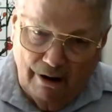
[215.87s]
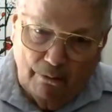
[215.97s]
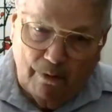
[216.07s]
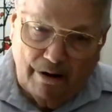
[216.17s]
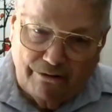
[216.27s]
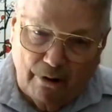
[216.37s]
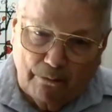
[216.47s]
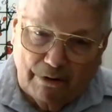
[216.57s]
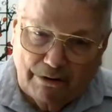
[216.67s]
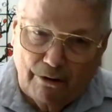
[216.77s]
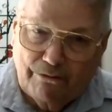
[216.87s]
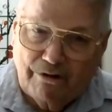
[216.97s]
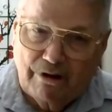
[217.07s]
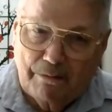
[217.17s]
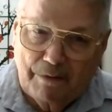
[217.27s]
when someone goes
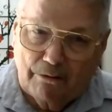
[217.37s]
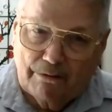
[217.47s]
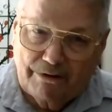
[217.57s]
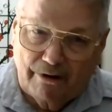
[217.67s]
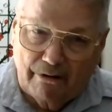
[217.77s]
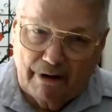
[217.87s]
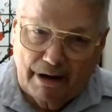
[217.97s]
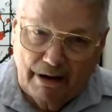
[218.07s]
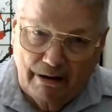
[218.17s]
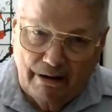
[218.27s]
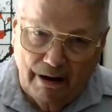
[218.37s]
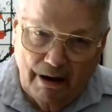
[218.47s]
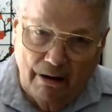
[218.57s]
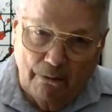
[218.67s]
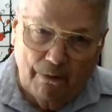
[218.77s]
in the military.
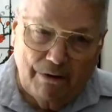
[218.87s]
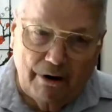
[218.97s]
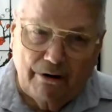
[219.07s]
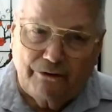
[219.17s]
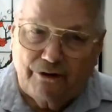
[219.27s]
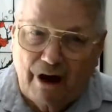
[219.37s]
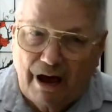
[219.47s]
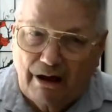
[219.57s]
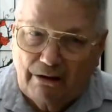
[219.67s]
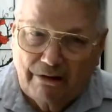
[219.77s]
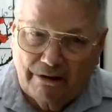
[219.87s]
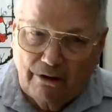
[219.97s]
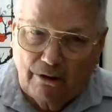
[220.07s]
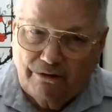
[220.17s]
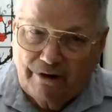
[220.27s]
When their child
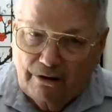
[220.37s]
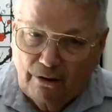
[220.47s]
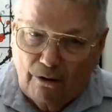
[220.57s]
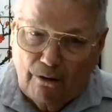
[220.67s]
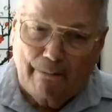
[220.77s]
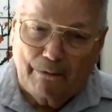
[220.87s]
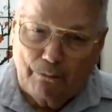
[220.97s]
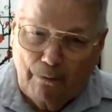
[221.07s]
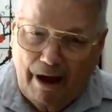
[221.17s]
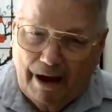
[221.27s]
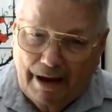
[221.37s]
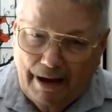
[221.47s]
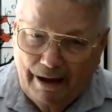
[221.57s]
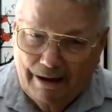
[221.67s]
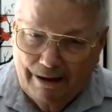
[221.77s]
goes into harm's way,
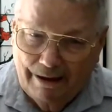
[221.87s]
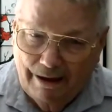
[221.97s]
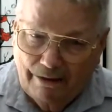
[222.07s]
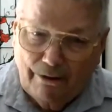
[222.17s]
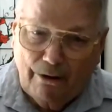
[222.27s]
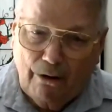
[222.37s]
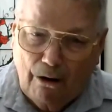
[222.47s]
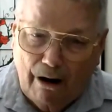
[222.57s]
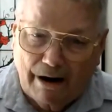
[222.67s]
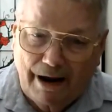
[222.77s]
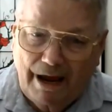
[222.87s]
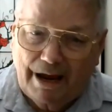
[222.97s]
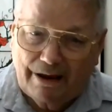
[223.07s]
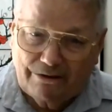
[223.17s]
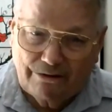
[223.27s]
their heart
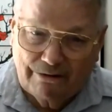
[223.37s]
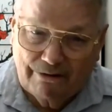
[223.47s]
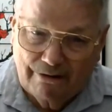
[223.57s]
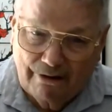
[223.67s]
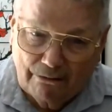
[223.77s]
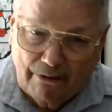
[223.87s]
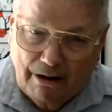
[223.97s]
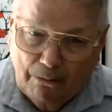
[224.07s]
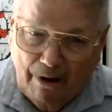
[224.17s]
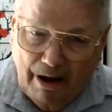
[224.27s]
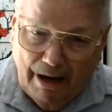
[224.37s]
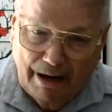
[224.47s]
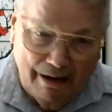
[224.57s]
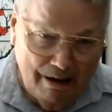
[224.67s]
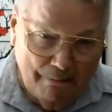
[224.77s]
aches right
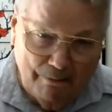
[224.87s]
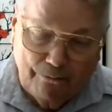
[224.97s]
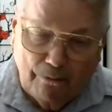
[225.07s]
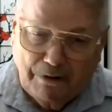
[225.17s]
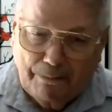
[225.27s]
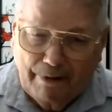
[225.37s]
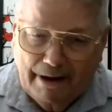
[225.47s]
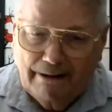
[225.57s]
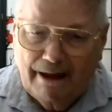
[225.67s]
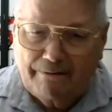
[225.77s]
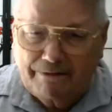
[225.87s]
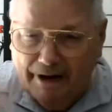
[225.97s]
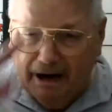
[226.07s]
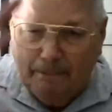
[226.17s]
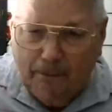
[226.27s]
away. Before the plane left
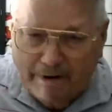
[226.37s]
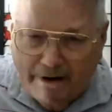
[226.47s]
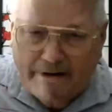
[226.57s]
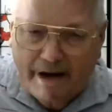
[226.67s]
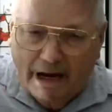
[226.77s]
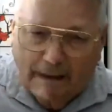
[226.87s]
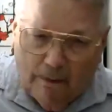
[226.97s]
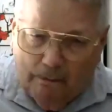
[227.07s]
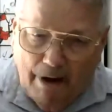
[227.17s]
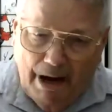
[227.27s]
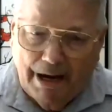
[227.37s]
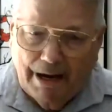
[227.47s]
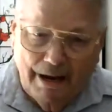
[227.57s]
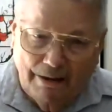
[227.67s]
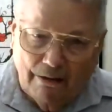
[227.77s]
the airport to take them
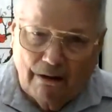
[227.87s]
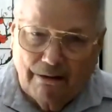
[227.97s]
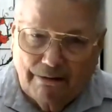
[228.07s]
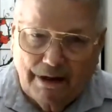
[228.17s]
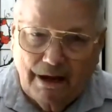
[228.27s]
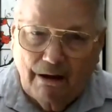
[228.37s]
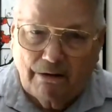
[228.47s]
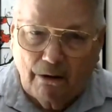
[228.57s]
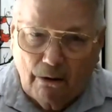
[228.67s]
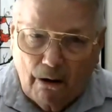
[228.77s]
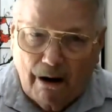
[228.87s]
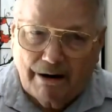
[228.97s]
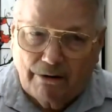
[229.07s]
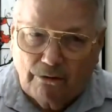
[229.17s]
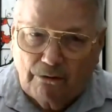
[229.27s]
away, the heart
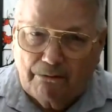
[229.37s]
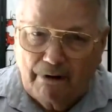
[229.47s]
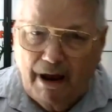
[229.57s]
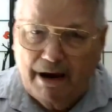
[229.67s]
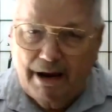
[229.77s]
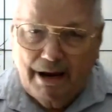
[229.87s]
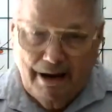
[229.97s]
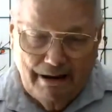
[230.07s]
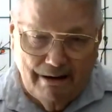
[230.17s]
is already